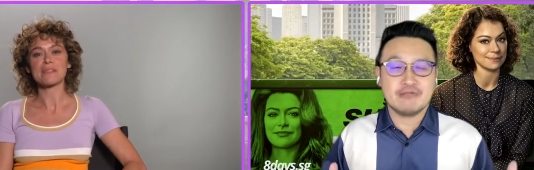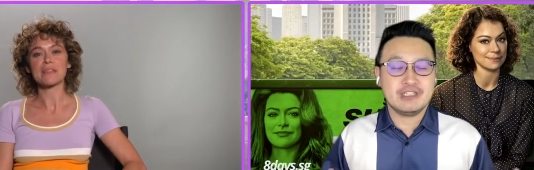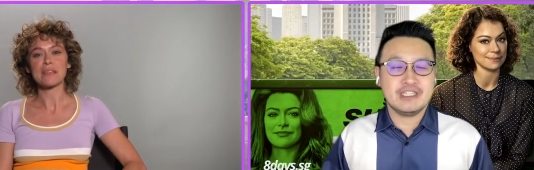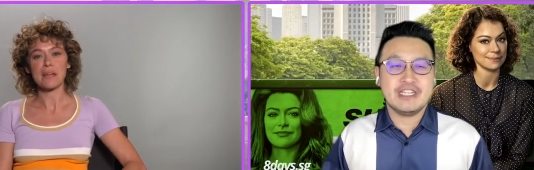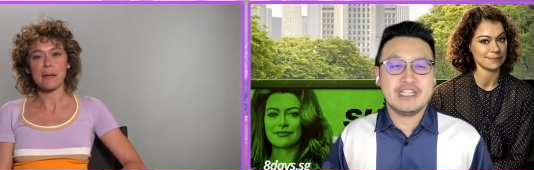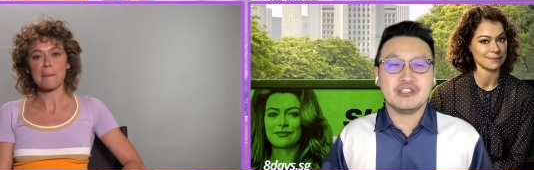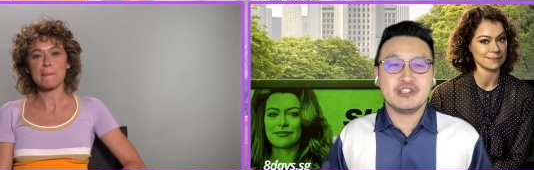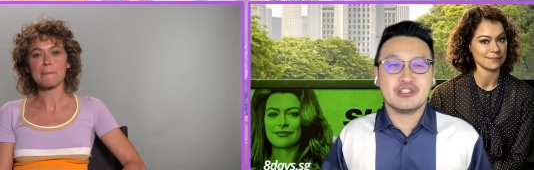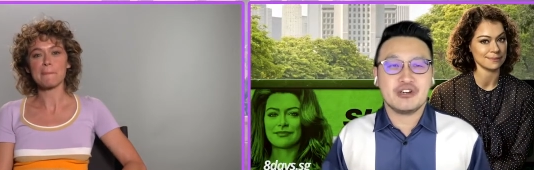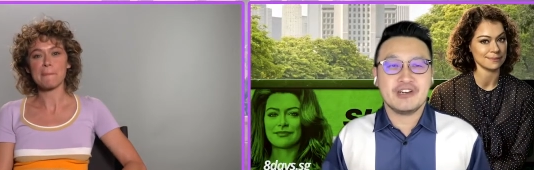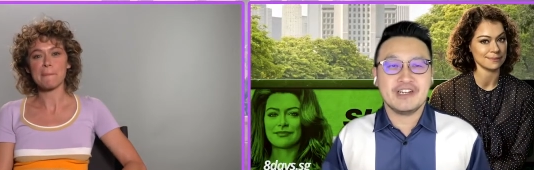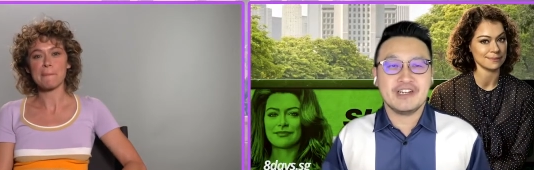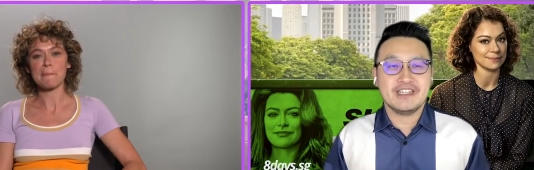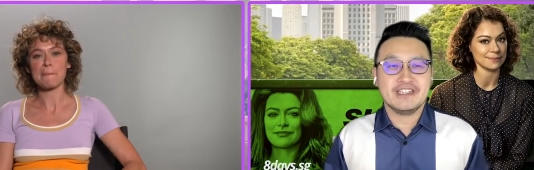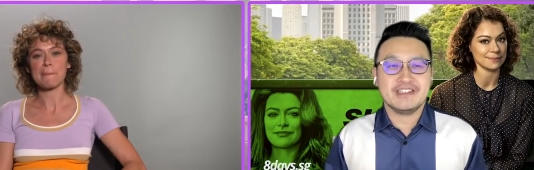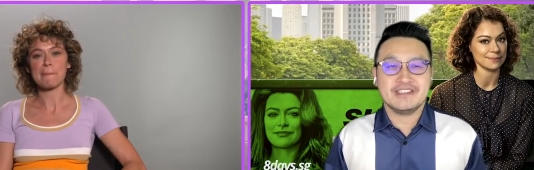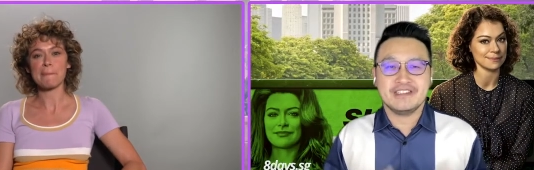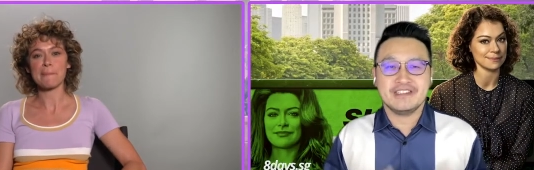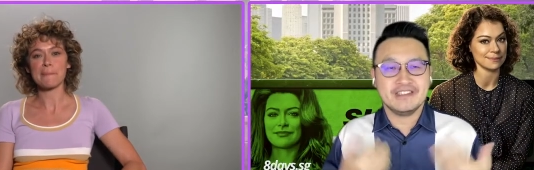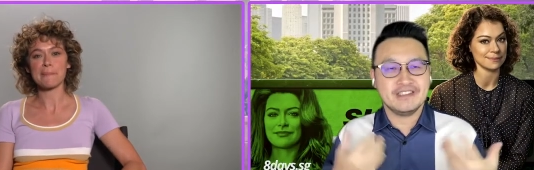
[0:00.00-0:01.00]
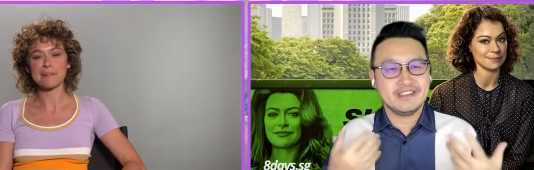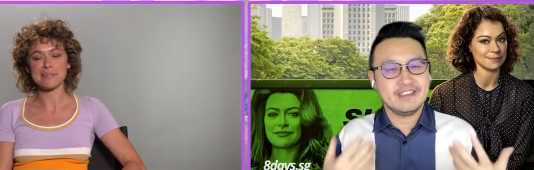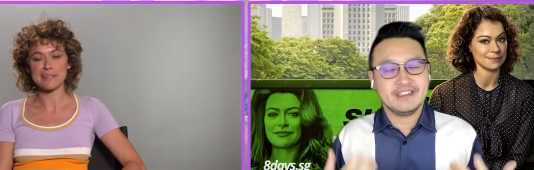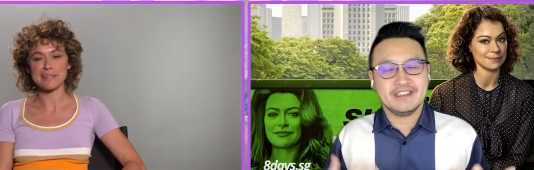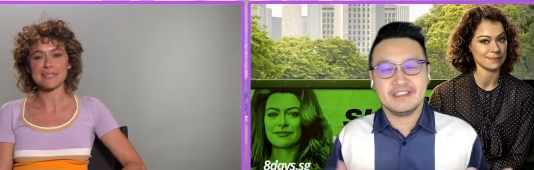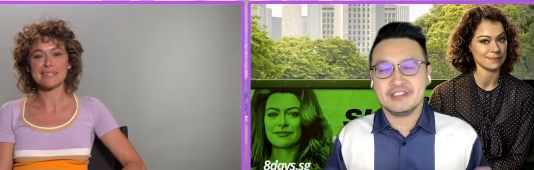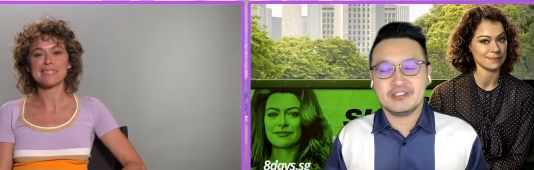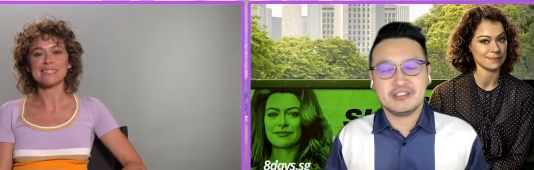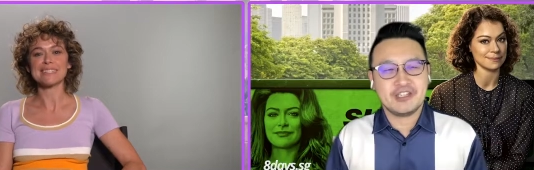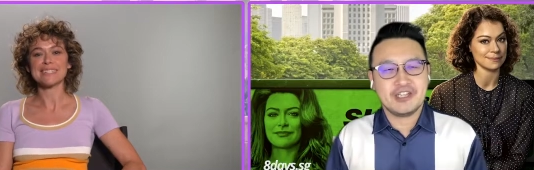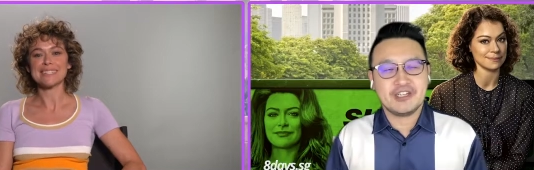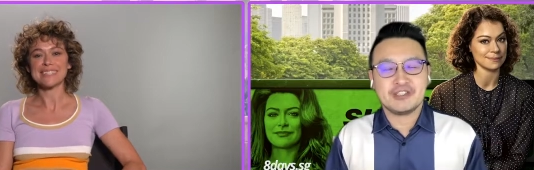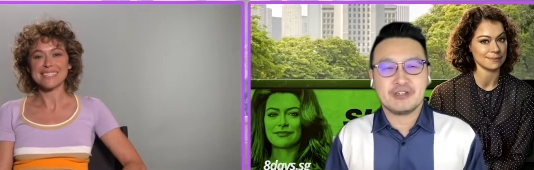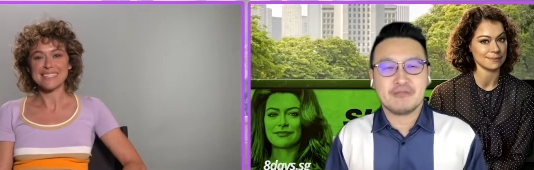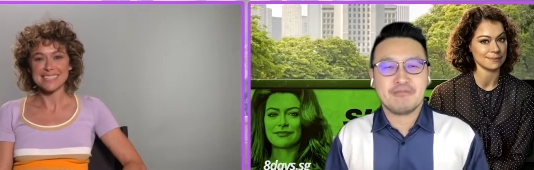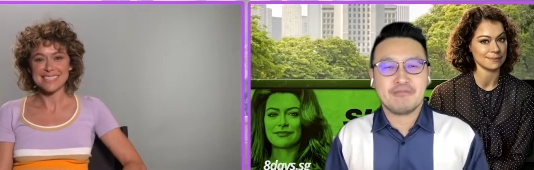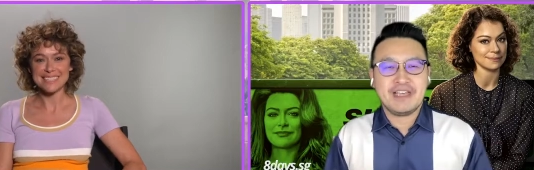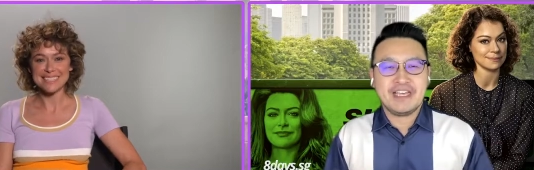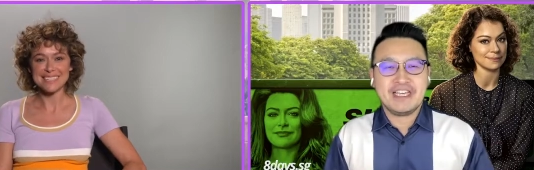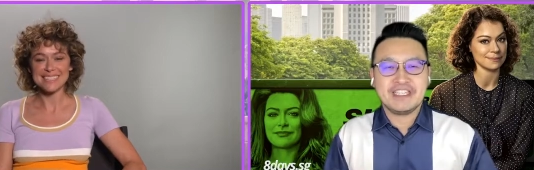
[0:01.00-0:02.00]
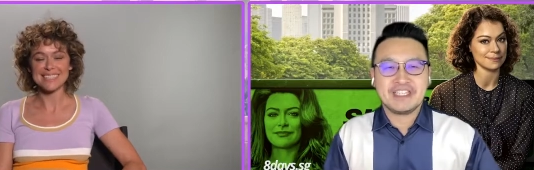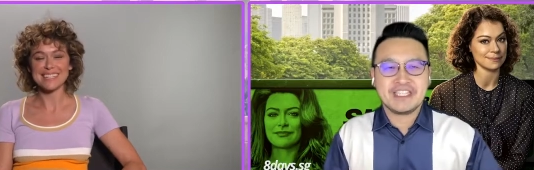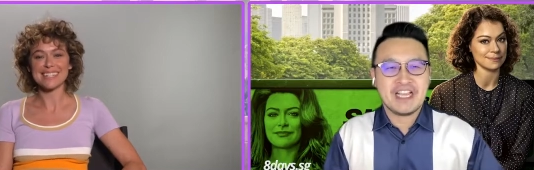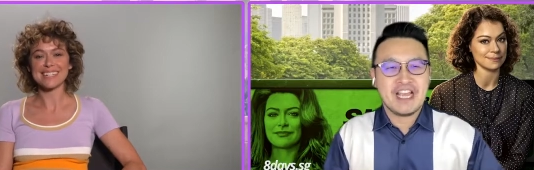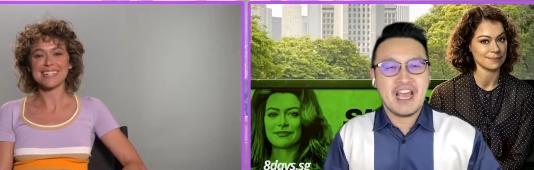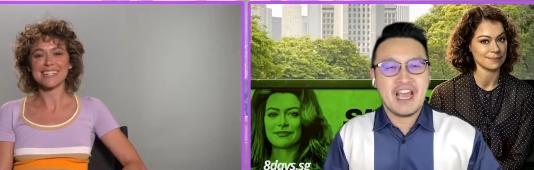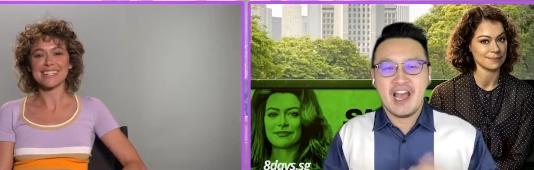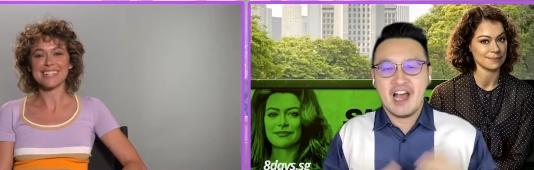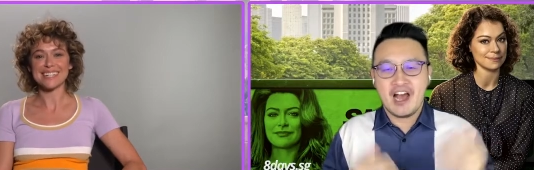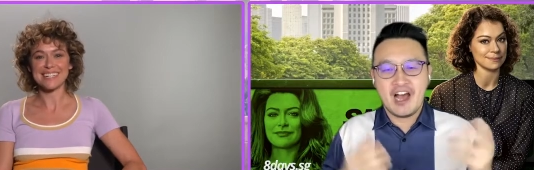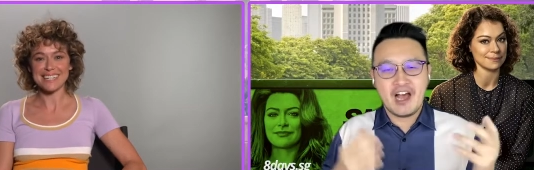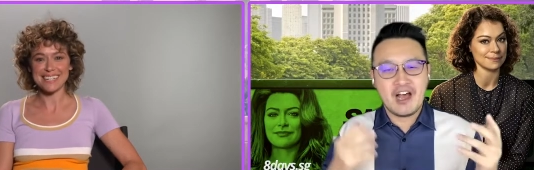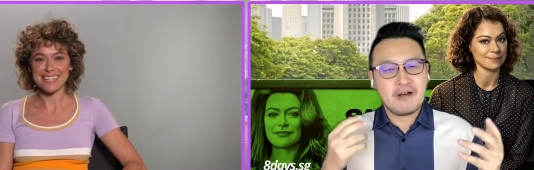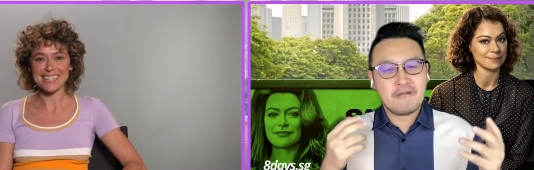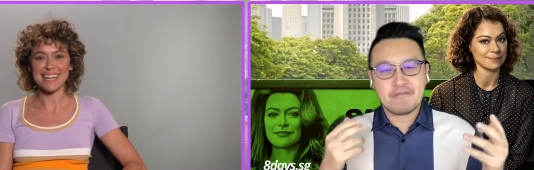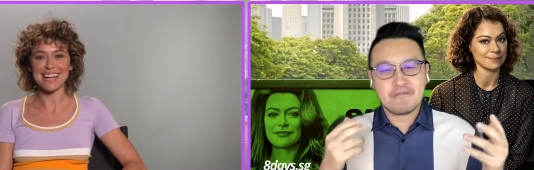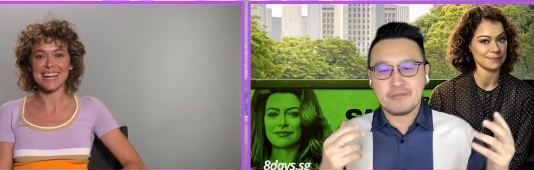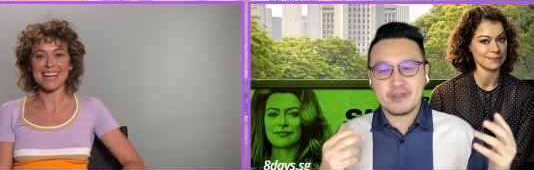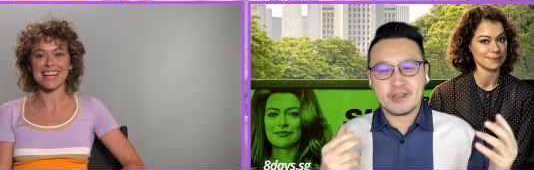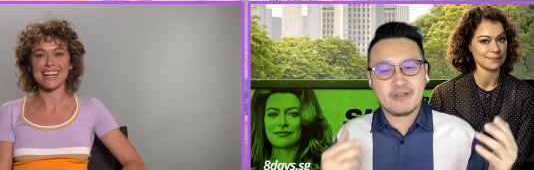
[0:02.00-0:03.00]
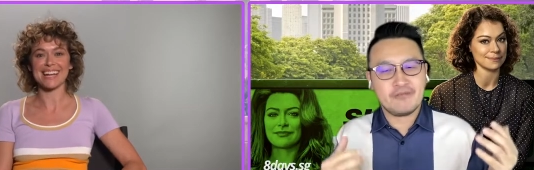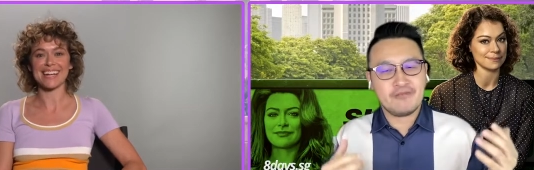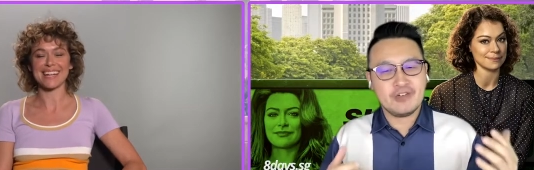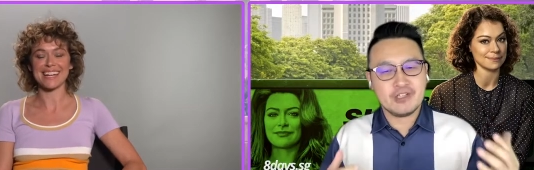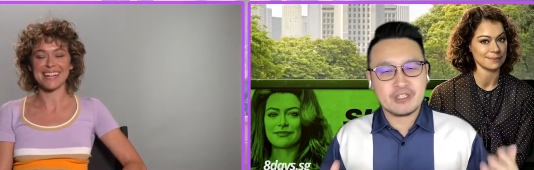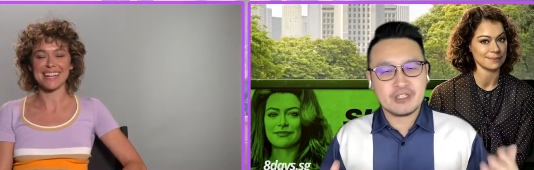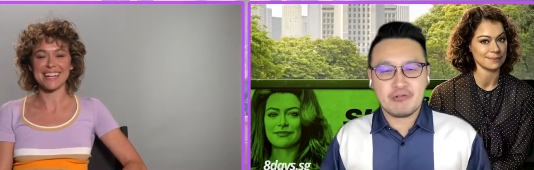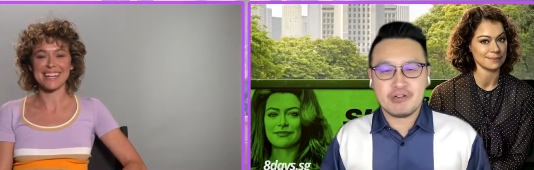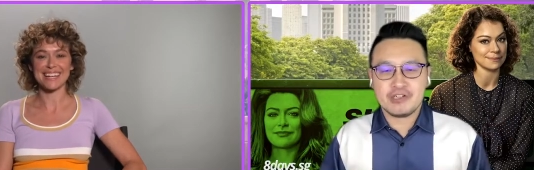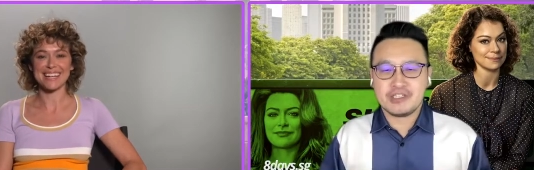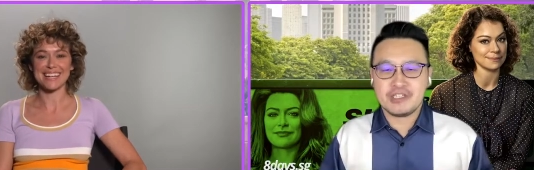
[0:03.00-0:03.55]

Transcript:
Speaker 1: I really enjoyed it. A uh, uh, change of pace. Um, first